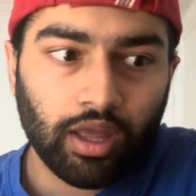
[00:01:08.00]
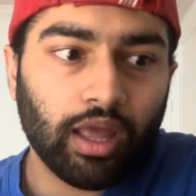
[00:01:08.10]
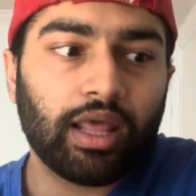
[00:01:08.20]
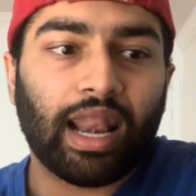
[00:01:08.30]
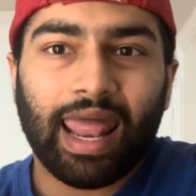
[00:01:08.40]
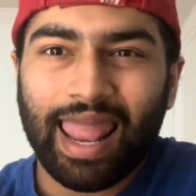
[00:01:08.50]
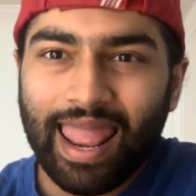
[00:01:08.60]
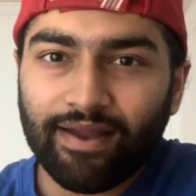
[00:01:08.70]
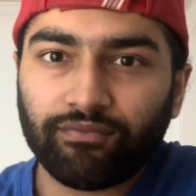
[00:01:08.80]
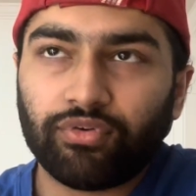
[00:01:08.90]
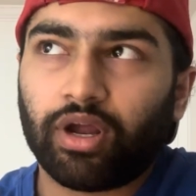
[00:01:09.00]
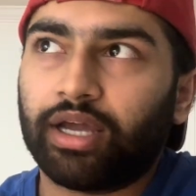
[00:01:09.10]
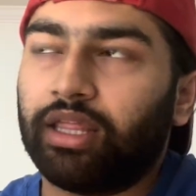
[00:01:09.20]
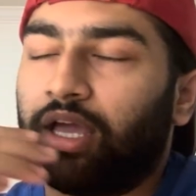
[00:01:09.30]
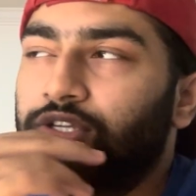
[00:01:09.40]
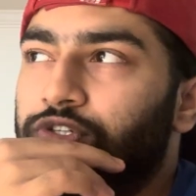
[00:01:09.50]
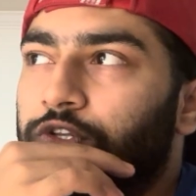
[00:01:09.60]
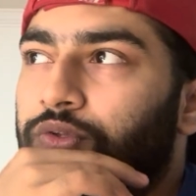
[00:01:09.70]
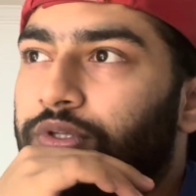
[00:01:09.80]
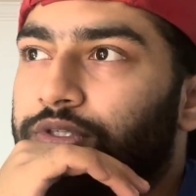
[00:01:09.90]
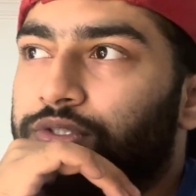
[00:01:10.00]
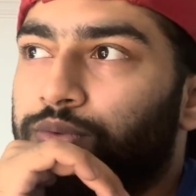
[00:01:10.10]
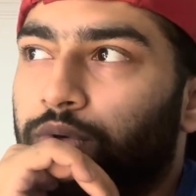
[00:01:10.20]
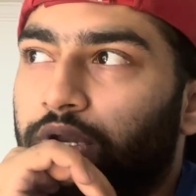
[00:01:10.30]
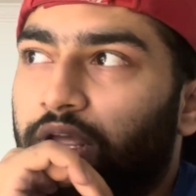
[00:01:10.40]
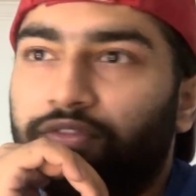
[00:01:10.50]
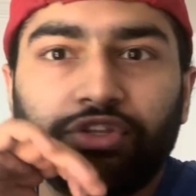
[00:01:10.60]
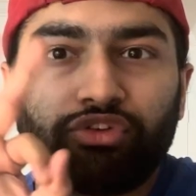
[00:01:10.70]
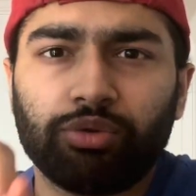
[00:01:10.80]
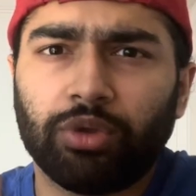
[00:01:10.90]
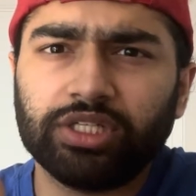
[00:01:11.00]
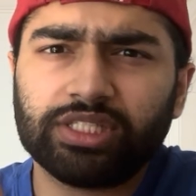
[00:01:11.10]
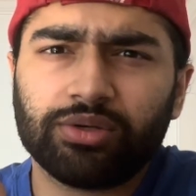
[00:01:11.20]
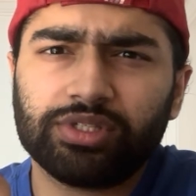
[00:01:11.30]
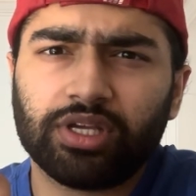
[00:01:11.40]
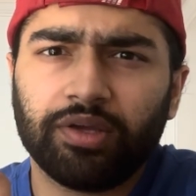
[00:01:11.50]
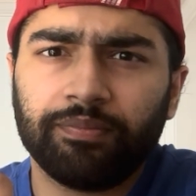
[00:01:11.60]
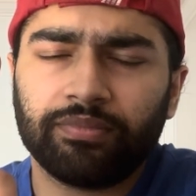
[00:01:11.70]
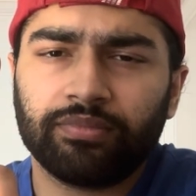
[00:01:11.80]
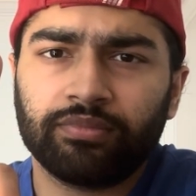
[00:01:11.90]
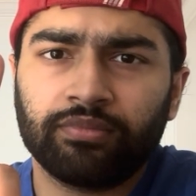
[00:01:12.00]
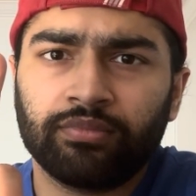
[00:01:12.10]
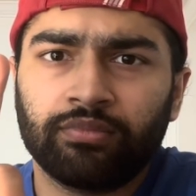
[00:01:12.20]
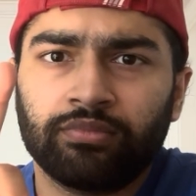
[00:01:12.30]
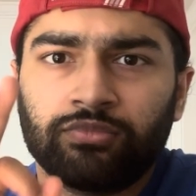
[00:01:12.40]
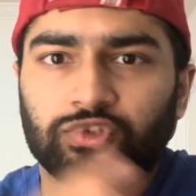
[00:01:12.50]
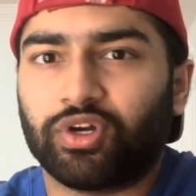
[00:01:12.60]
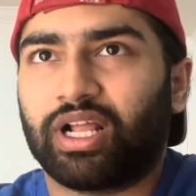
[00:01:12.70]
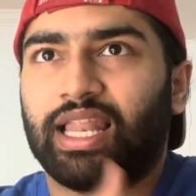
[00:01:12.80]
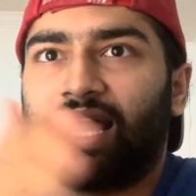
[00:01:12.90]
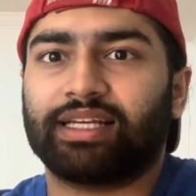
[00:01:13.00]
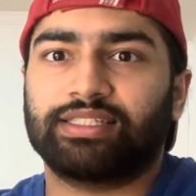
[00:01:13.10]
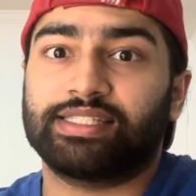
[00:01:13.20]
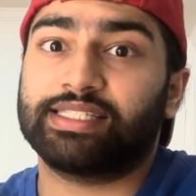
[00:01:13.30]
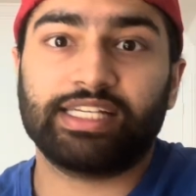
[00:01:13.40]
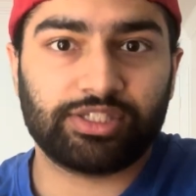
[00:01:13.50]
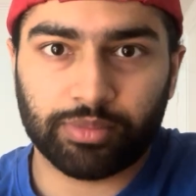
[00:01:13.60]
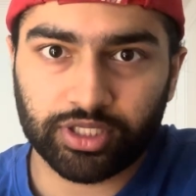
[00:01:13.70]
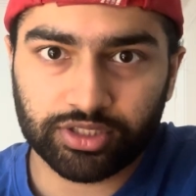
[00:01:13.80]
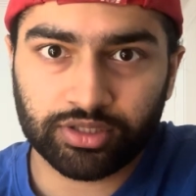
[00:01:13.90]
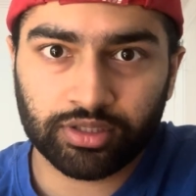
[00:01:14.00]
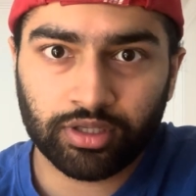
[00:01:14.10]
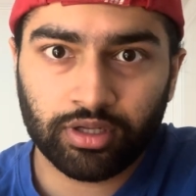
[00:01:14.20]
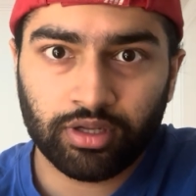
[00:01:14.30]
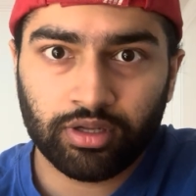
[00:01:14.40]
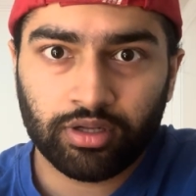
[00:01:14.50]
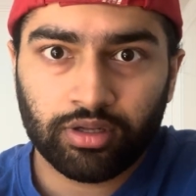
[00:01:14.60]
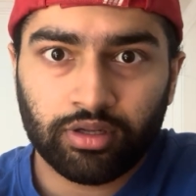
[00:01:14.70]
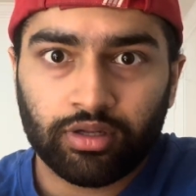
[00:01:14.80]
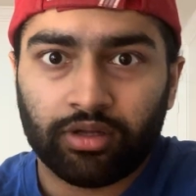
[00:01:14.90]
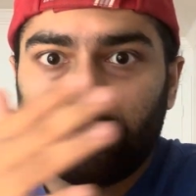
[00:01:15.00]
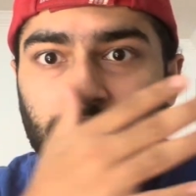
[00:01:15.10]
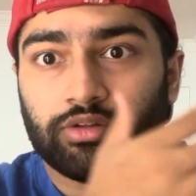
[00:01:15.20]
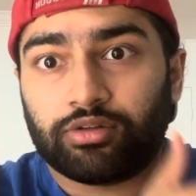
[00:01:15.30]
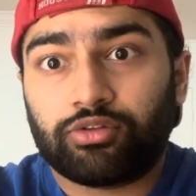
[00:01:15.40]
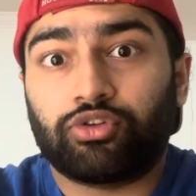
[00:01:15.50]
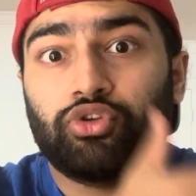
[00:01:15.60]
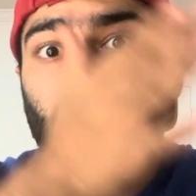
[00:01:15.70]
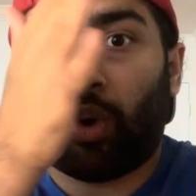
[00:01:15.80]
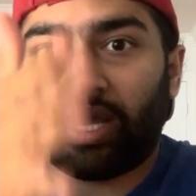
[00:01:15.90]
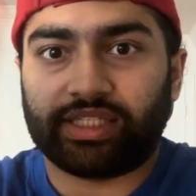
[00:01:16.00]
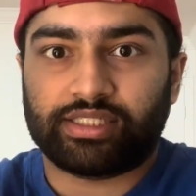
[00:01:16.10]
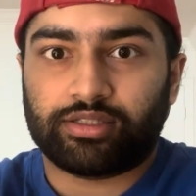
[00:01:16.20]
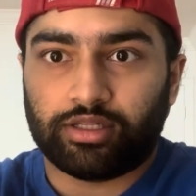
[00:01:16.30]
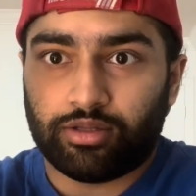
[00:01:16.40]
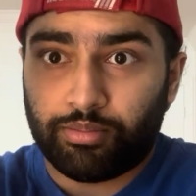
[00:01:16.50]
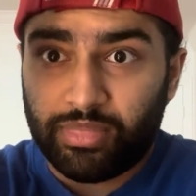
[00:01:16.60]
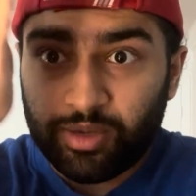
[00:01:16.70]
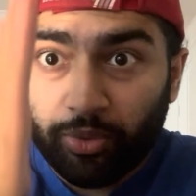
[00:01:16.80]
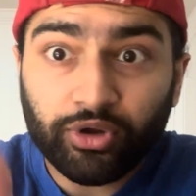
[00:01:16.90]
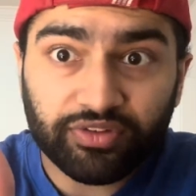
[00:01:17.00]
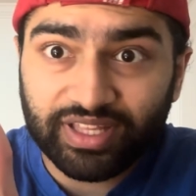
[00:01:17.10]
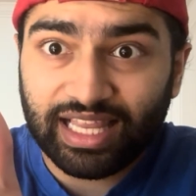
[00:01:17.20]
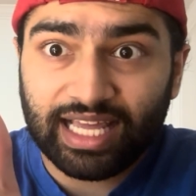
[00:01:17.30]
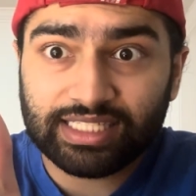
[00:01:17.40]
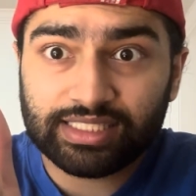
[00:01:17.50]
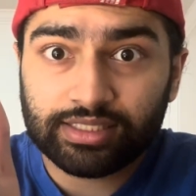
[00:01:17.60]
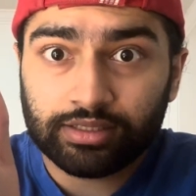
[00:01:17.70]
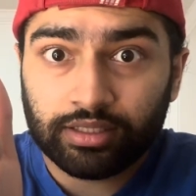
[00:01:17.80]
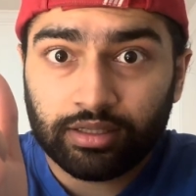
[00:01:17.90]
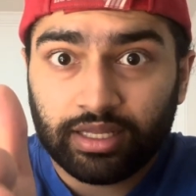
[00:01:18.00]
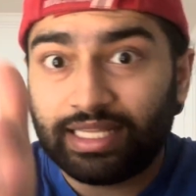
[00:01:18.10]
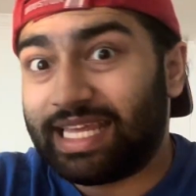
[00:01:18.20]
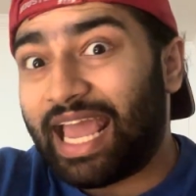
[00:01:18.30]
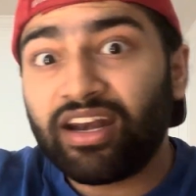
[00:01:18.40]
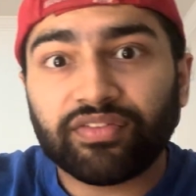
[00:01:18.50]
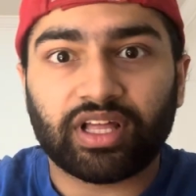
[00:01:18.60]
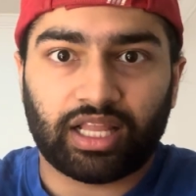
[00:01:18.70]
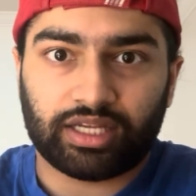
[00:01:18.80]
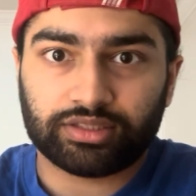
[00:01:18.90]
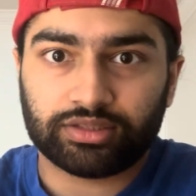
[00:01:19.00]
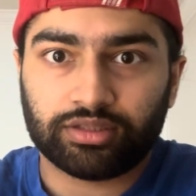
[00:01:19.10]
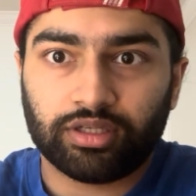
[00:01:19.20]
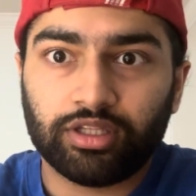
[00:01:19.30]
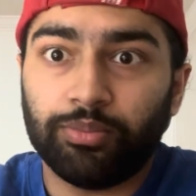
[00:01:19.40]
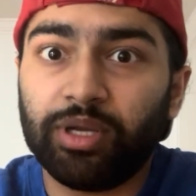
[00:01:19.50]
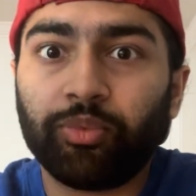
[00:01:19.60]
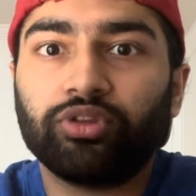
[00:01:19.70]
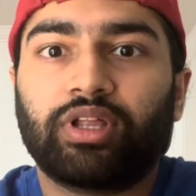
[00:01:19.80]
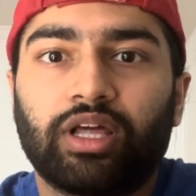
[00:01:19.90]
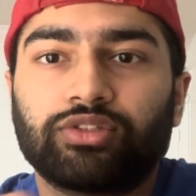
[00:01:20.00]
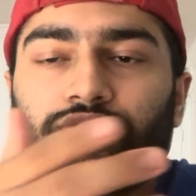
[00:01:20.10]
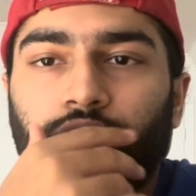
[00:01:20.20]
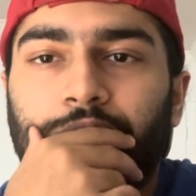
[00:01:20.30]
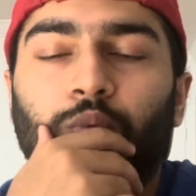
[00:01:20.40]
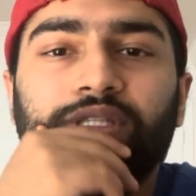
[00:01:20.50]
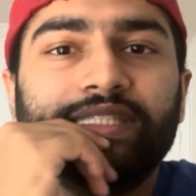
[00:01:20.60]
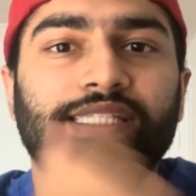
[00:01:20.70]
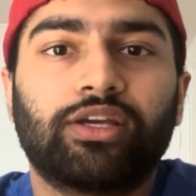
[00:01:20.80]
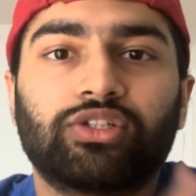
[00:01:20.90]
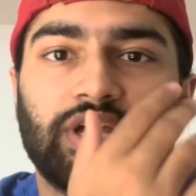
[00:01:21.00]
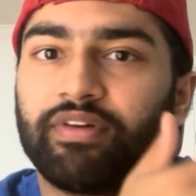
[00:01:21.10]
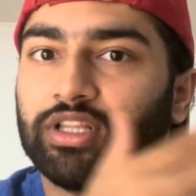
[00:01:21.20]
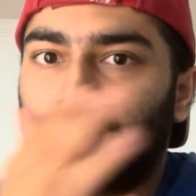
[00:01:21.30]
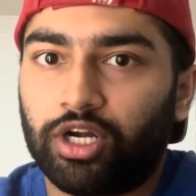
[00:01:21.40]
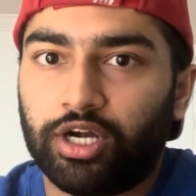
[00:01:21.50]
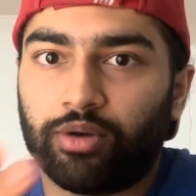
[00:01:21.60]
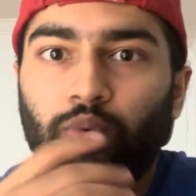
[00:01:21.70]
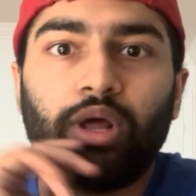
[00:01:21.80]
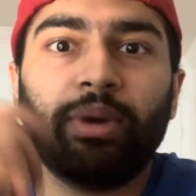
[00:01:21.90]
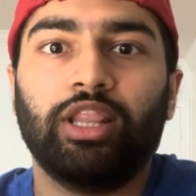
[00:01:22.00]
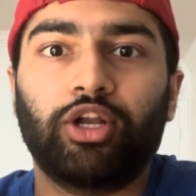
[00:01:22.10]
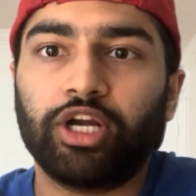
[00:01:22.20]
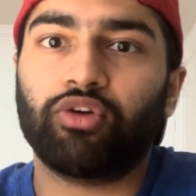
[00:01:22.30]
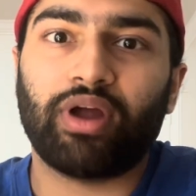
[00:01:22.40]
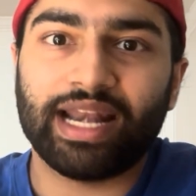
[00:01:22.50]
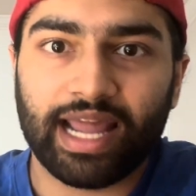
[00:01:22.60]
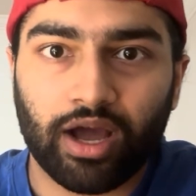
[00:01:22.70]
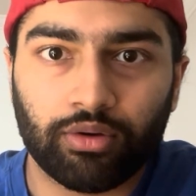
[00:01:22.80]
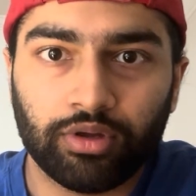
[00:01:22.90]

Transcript: And I used to do this, every 3 months, I would say. So class is 6 months. So twice in the midpoint of the class and at the end of the class. The midpoint of the class is, okay, what skills have I learned and what am I learning right now?